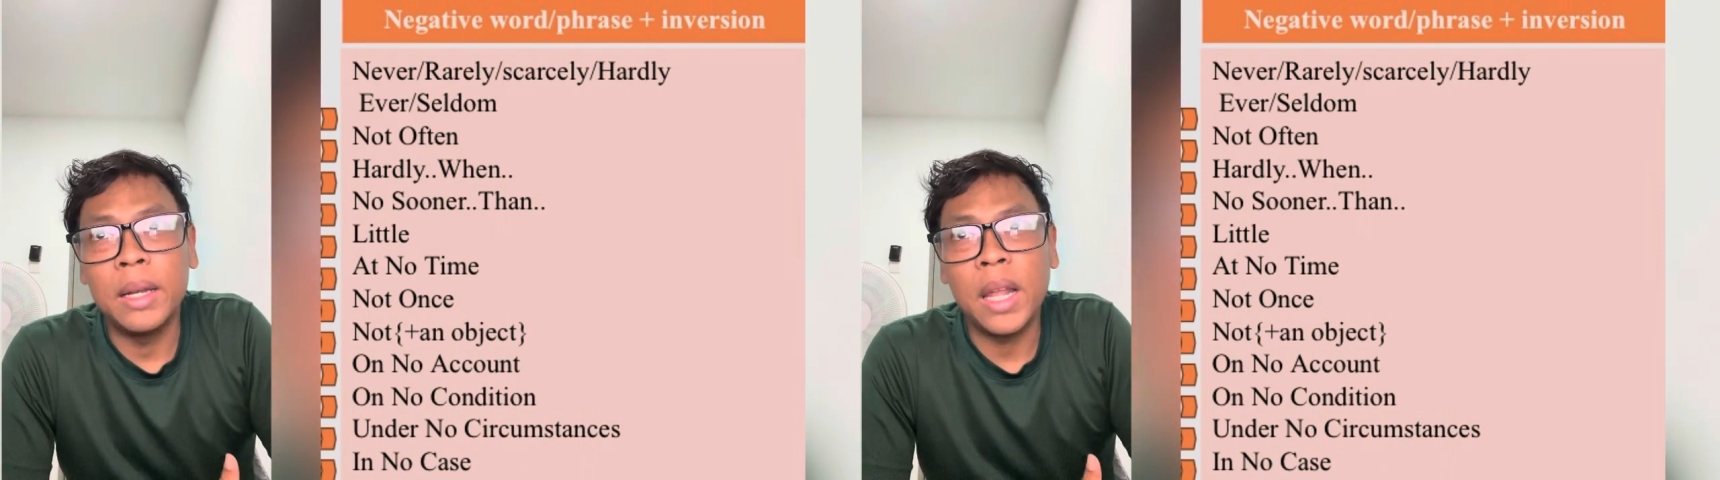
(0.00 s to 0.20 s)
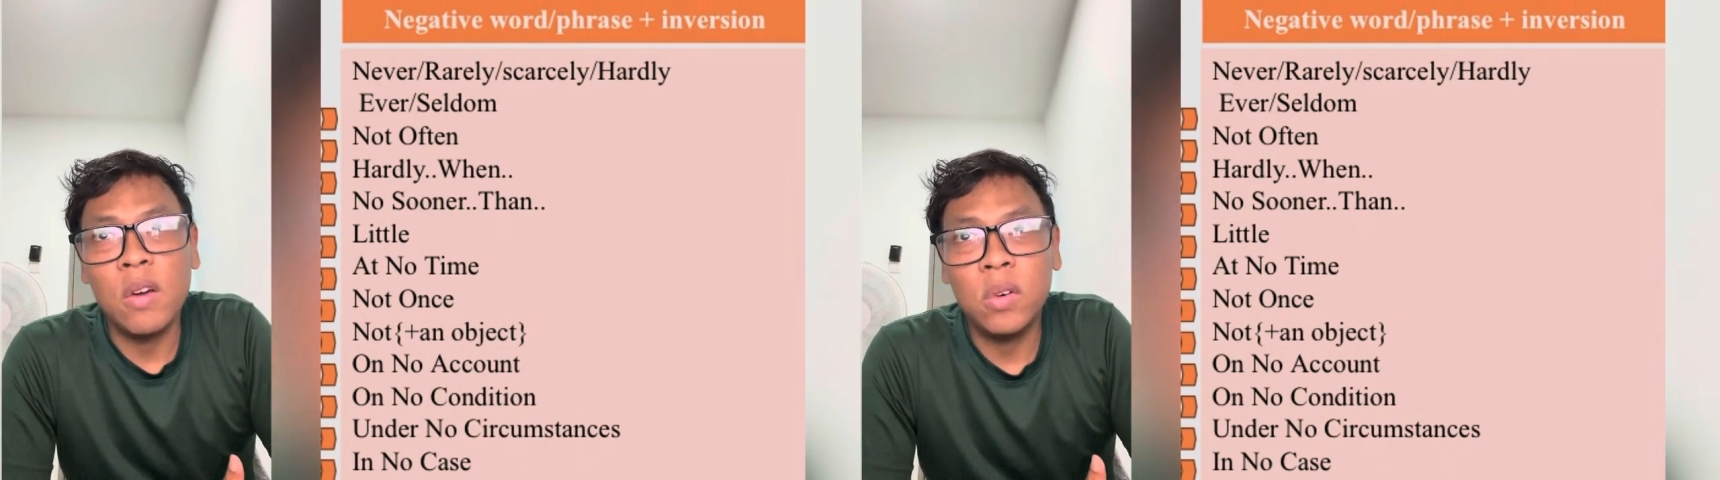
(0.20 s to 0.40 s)

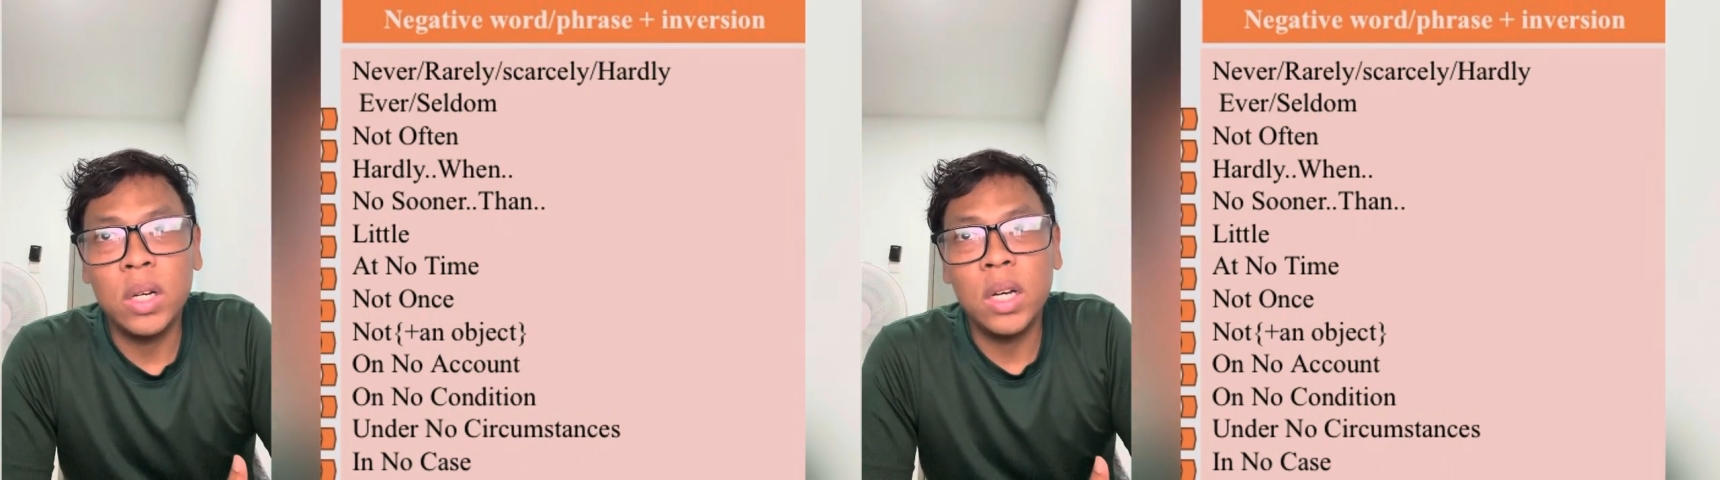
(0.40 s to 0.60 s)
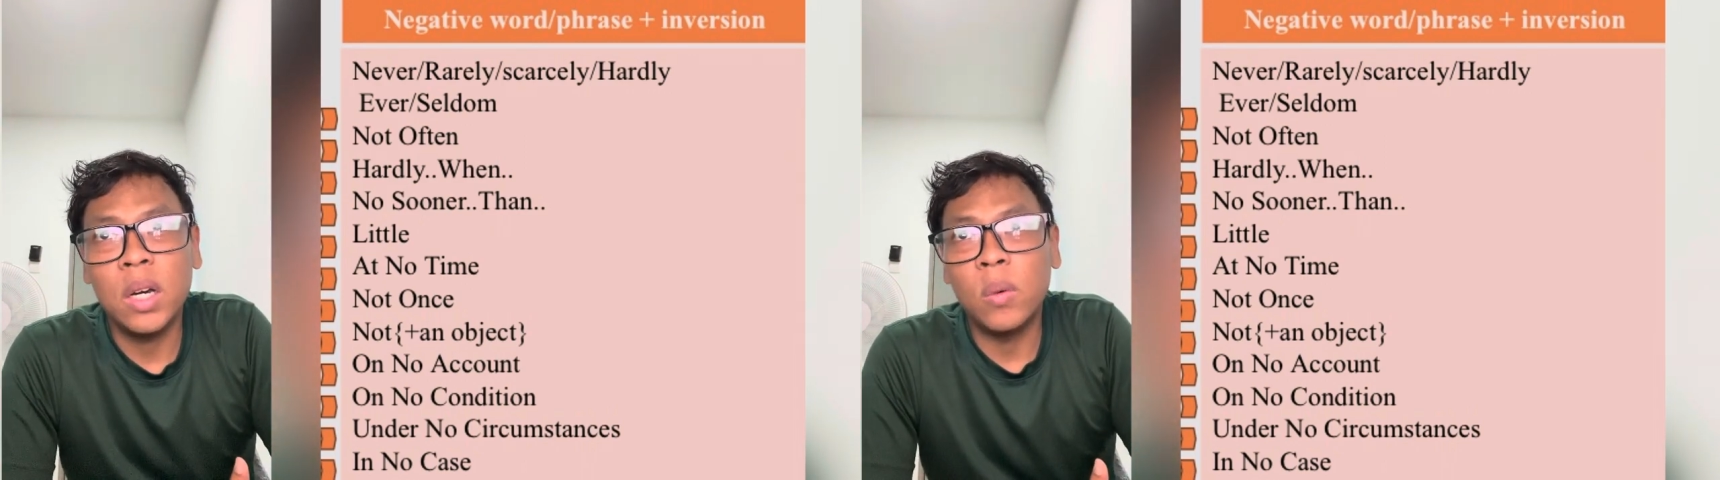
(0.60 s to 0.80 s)

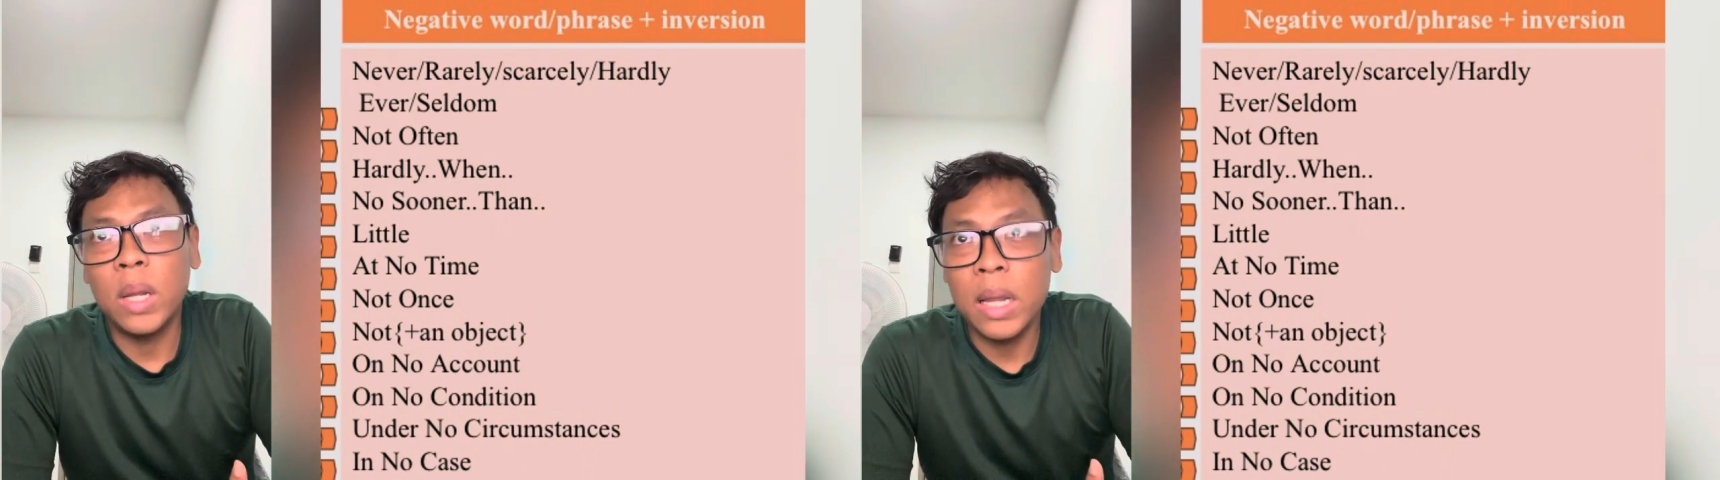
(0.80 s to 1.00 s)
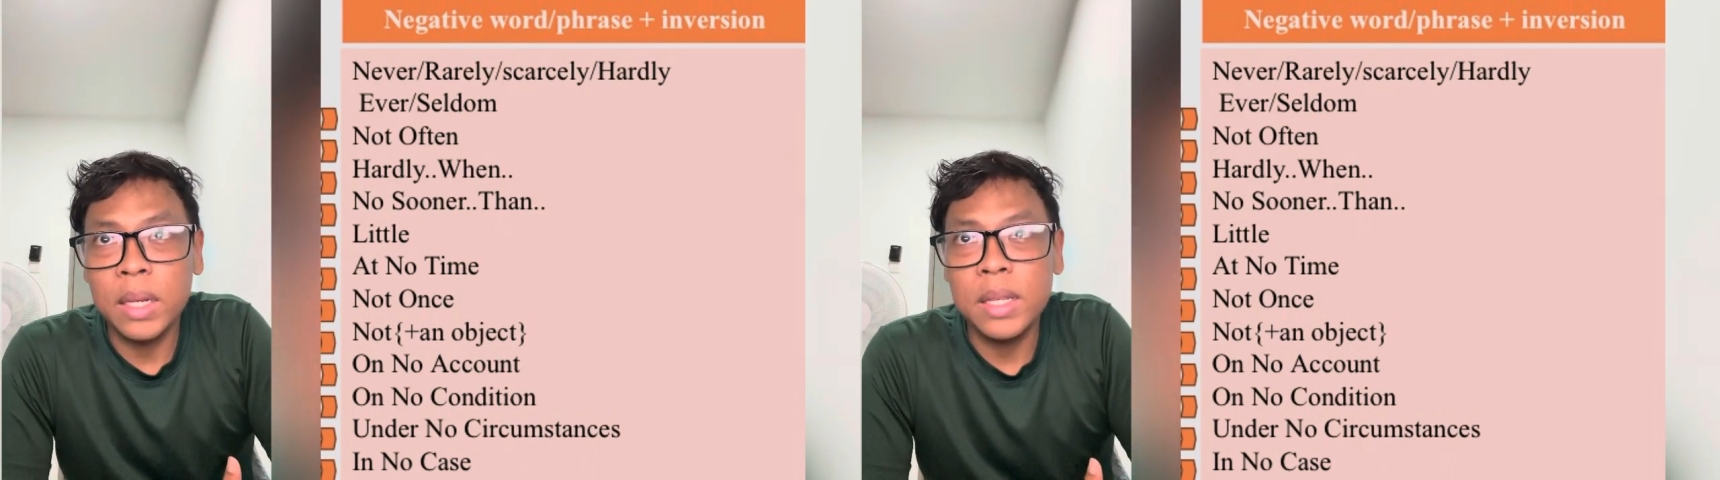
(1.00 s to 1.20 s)
never,
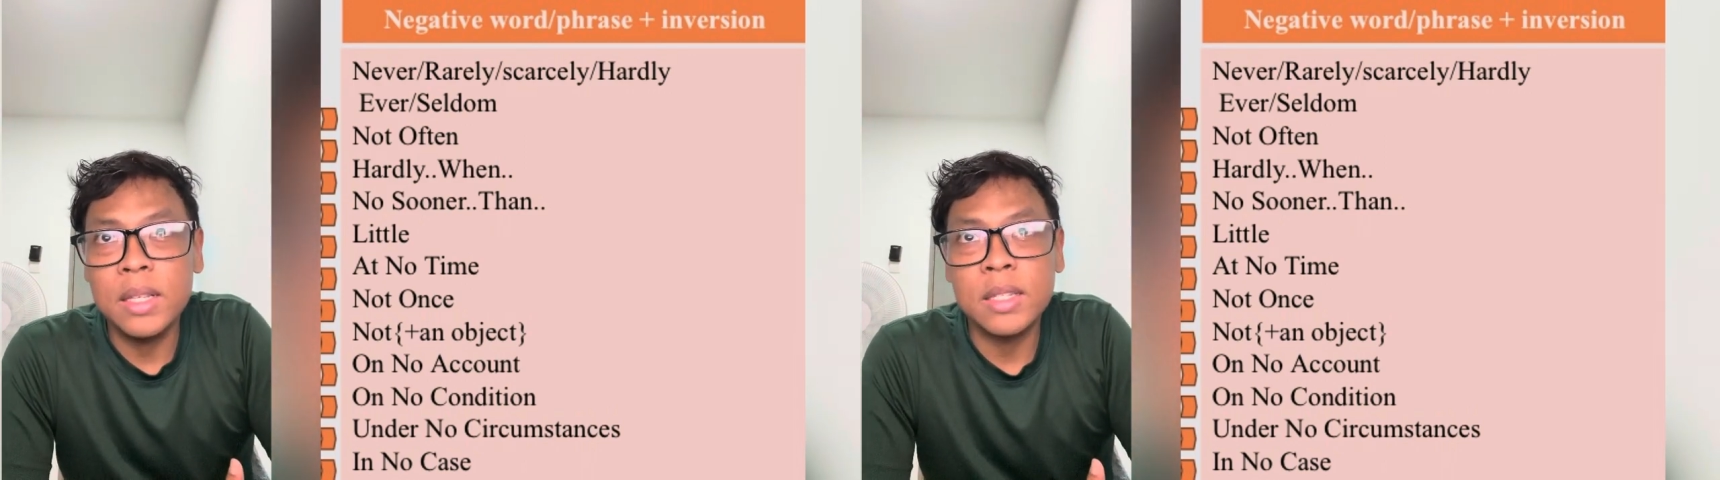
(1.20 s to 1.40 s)
rarely,